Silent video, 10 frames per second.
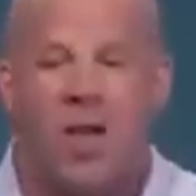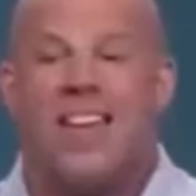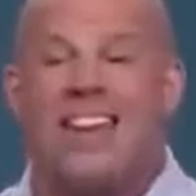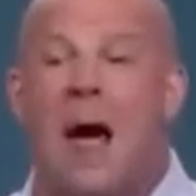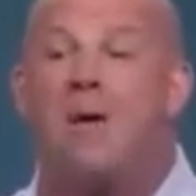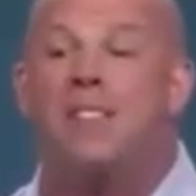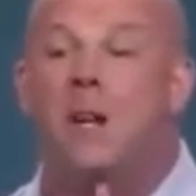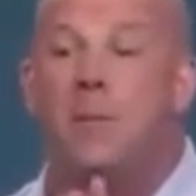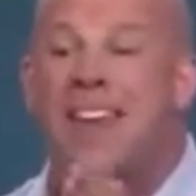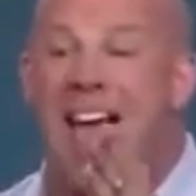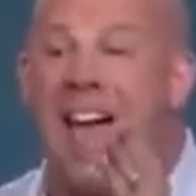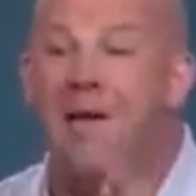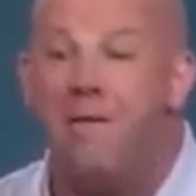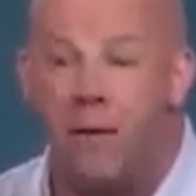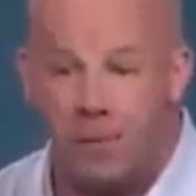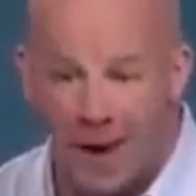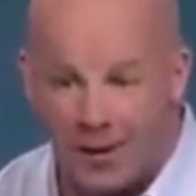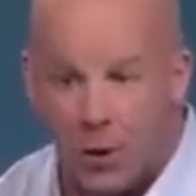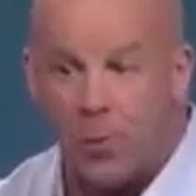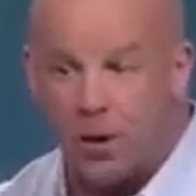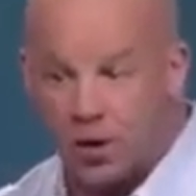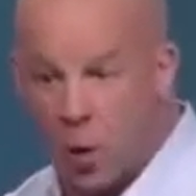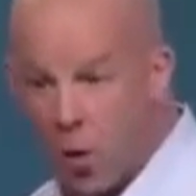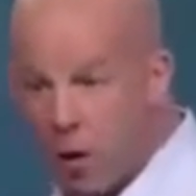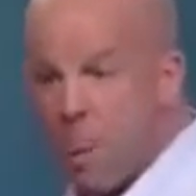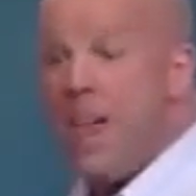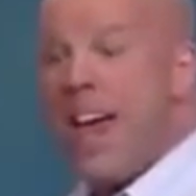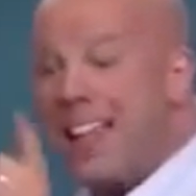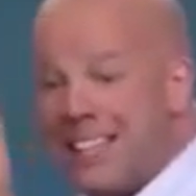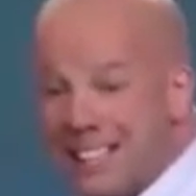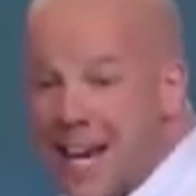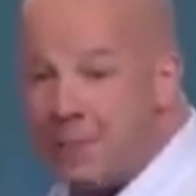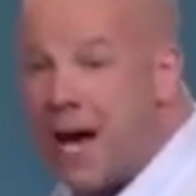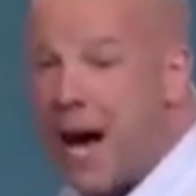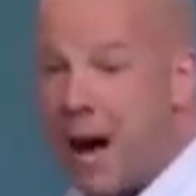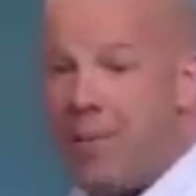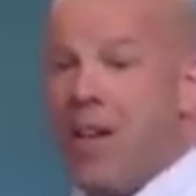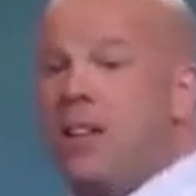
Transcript: Now it's going to be at every major bookstore at the same time.